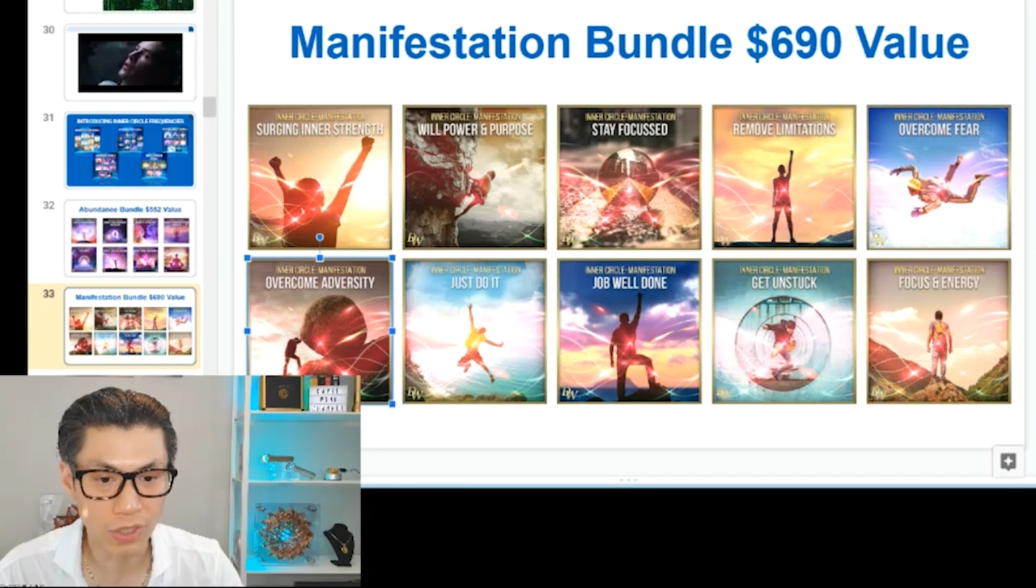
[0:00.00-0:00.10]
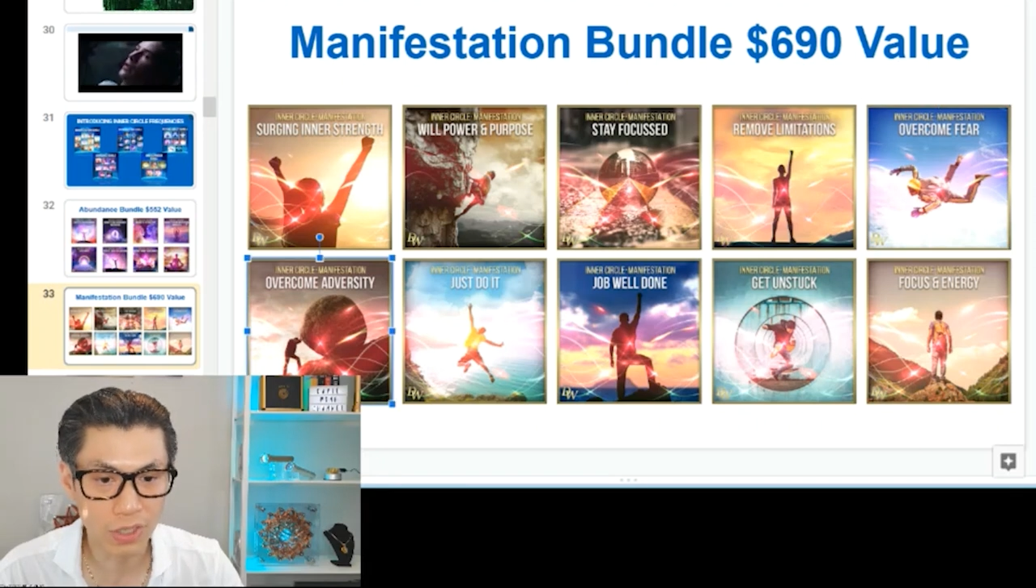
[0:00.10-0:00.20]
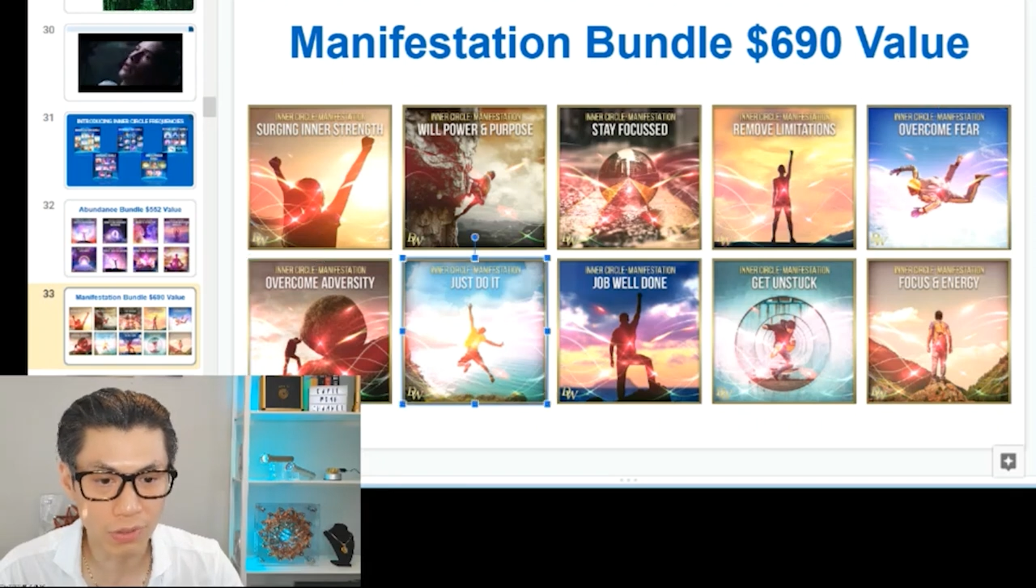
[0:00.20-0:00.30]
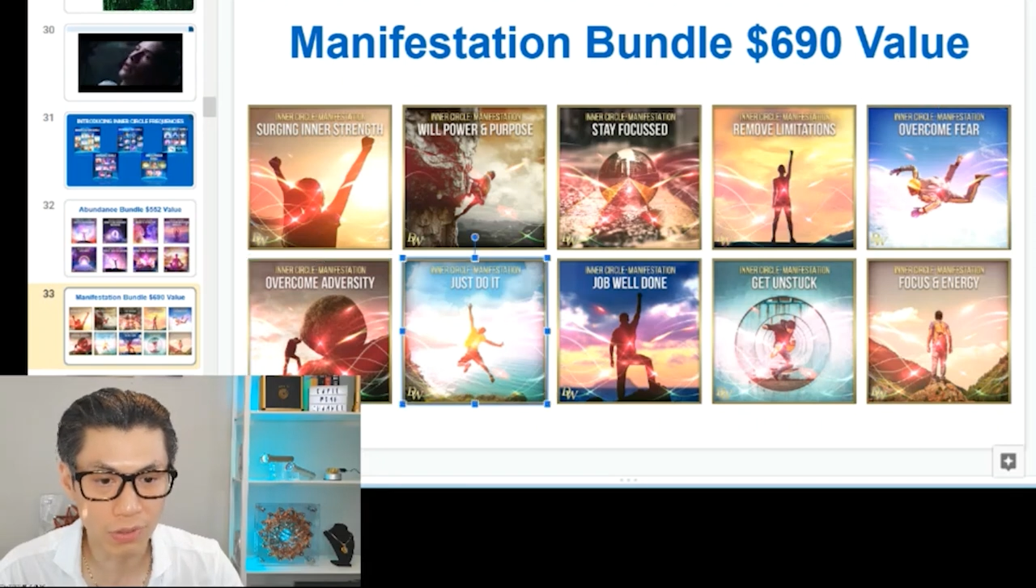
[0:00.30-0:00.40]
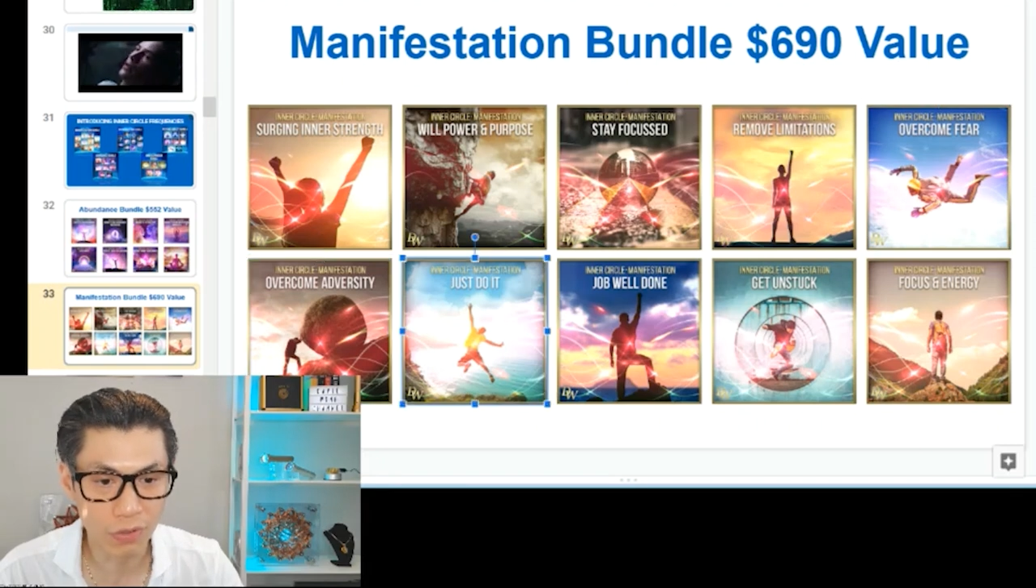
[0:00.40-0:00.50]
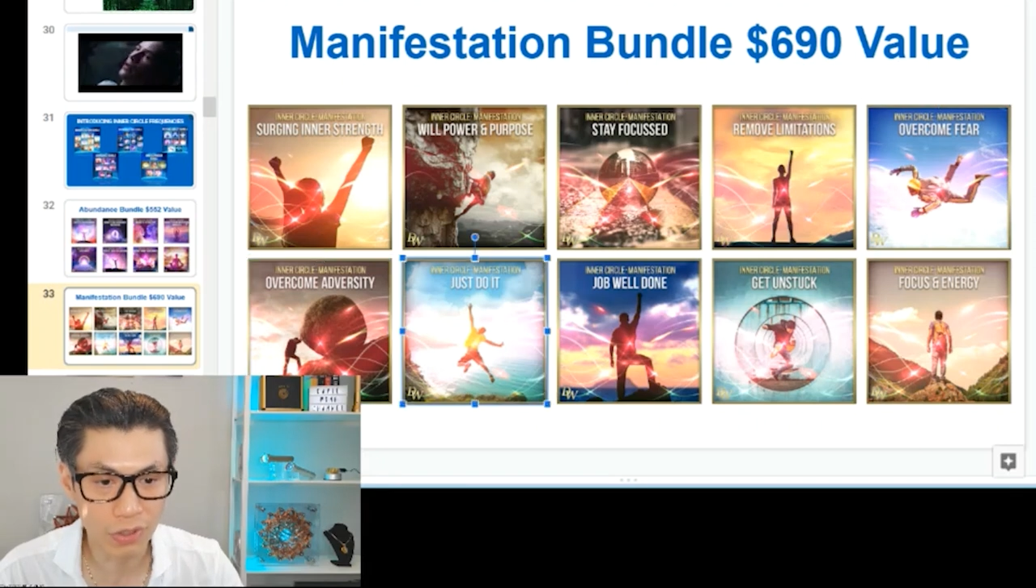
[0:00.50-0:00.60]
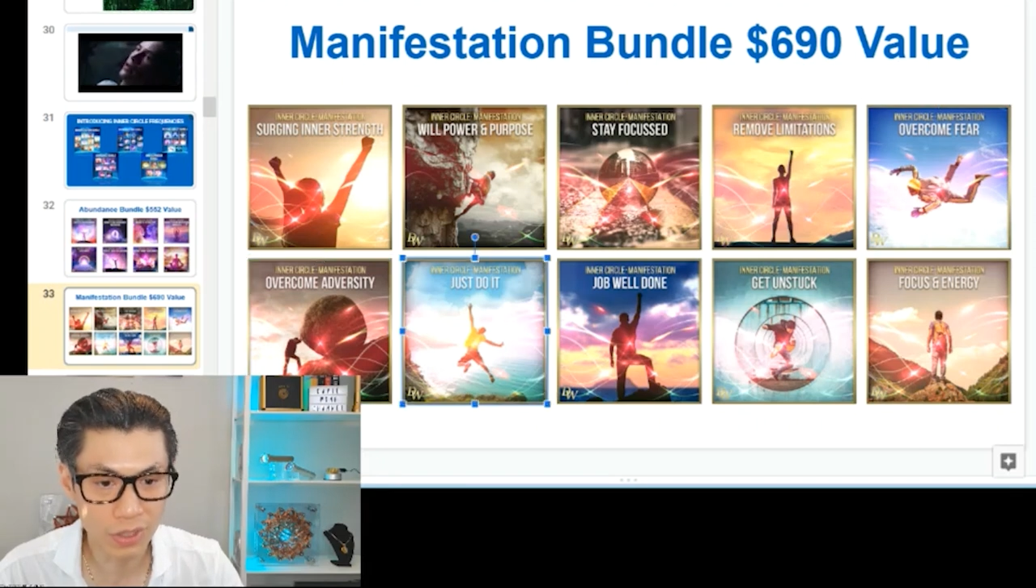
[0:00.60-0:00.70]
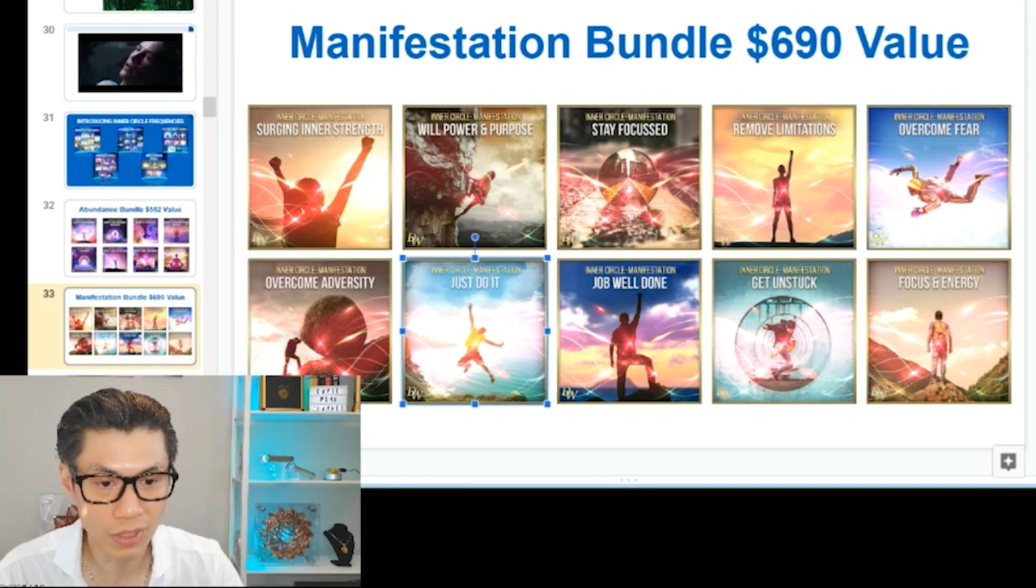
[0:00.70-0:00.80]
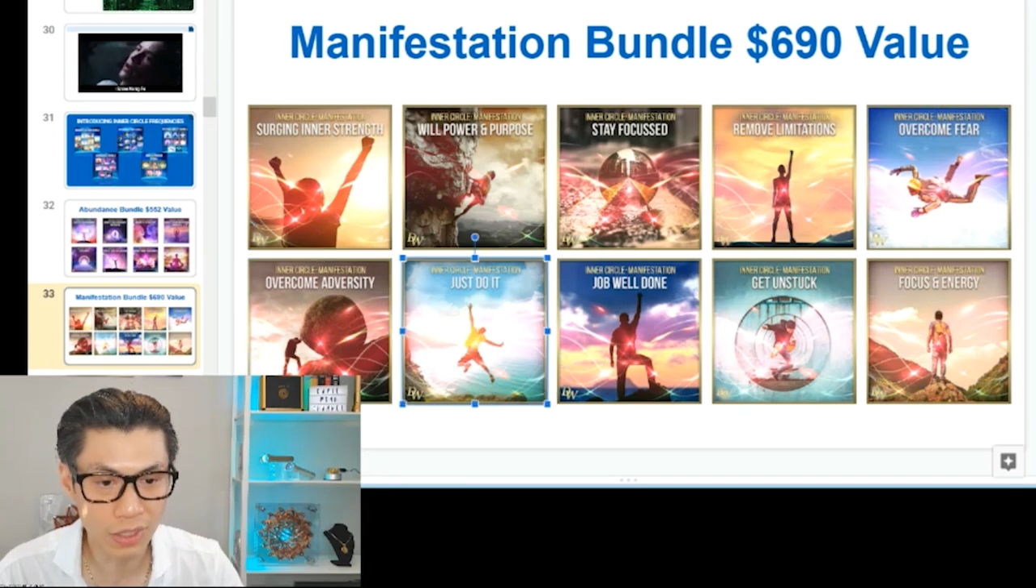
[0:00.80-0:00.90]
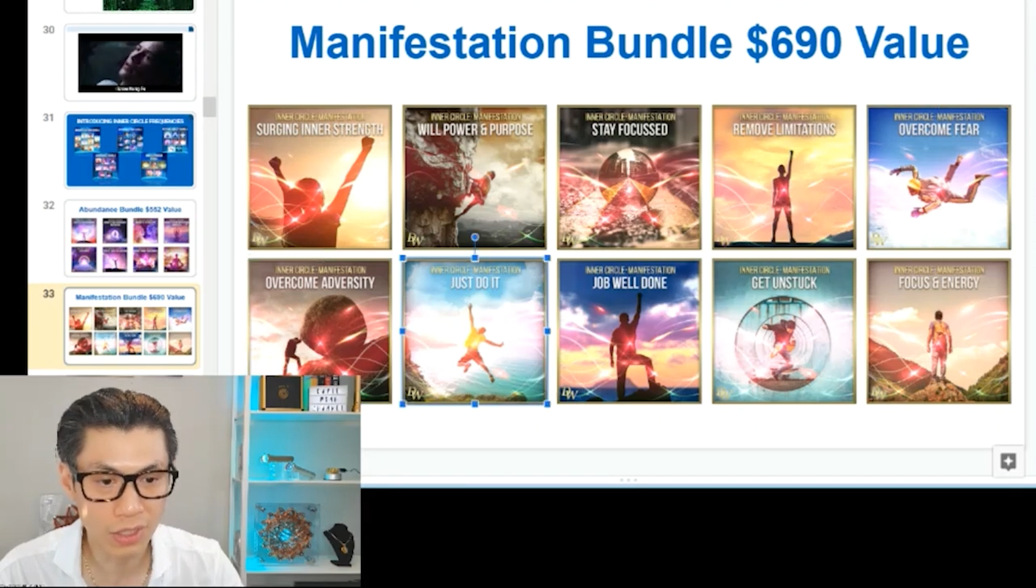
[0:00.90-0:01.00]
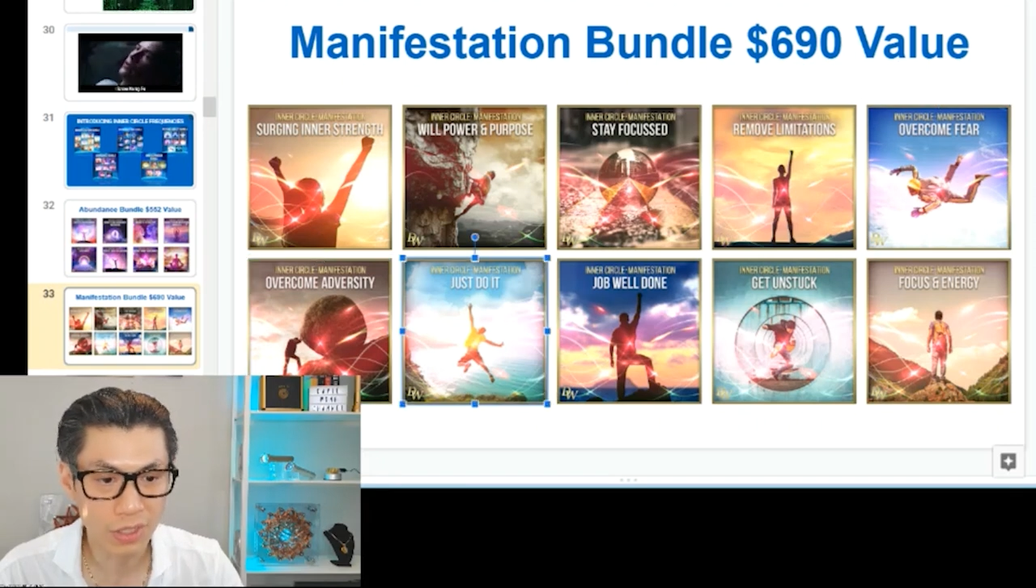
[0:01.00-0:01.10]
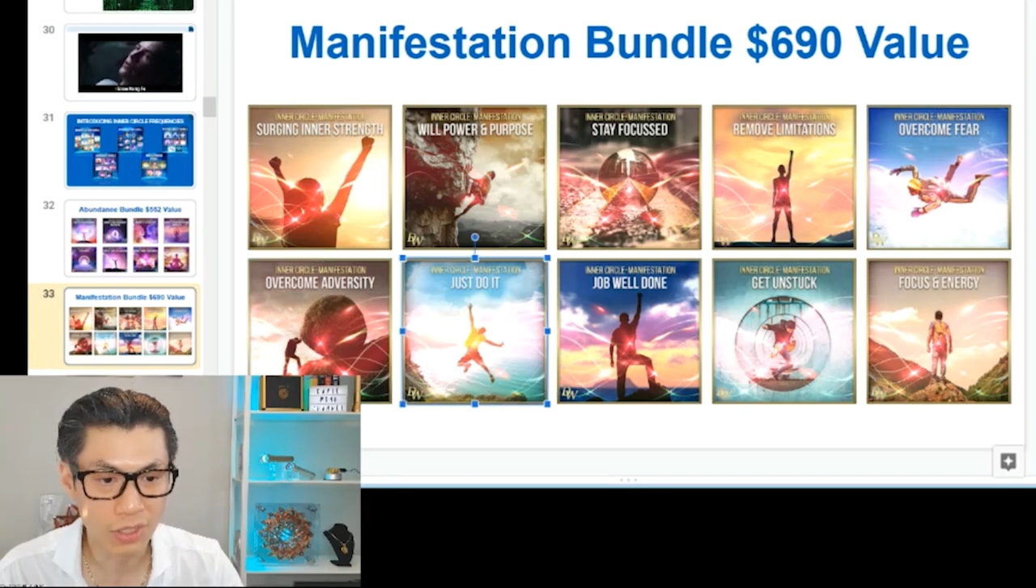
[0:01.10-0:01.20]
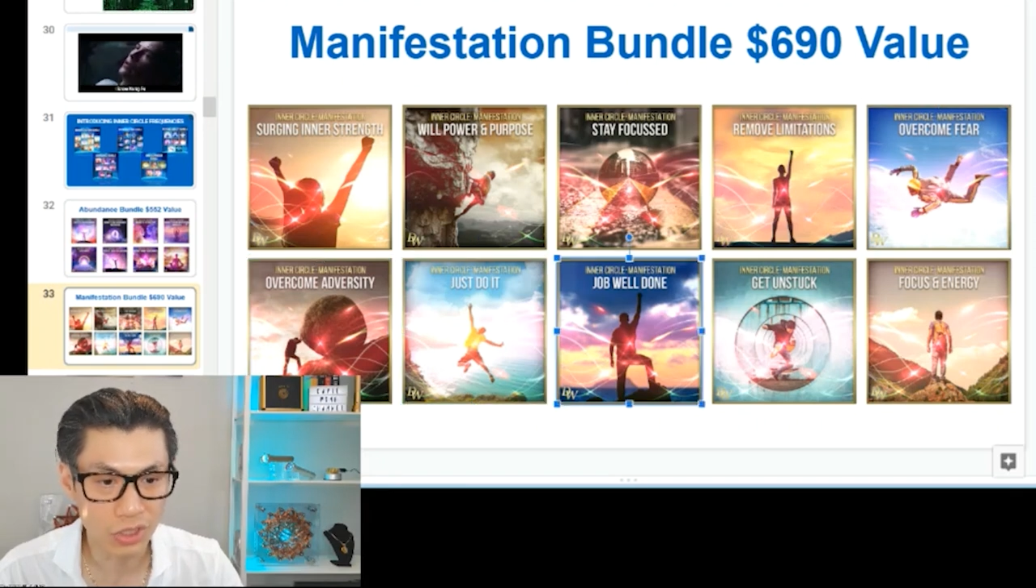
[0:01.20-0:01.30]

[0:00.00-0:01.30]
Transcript: overcome adversity,